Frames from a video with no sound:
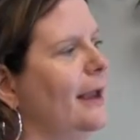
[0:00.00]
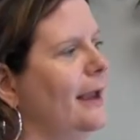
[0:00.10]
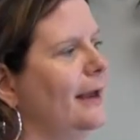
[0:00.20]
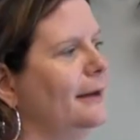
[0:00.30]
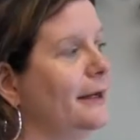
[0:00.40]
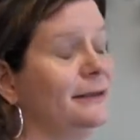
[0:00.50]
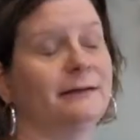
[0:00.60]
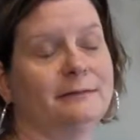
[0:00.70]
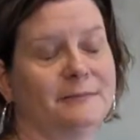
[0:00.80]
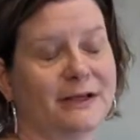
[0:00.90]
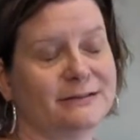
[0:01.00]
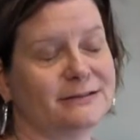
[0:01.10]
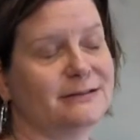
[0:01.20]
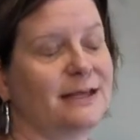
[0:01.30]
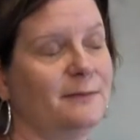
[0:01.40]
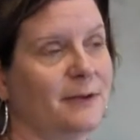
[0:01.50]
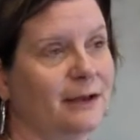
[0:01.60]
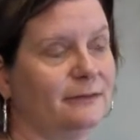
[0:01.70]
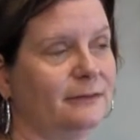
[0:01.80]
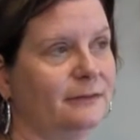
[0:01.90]
And I didn't because this came
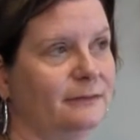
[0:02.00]
out, the,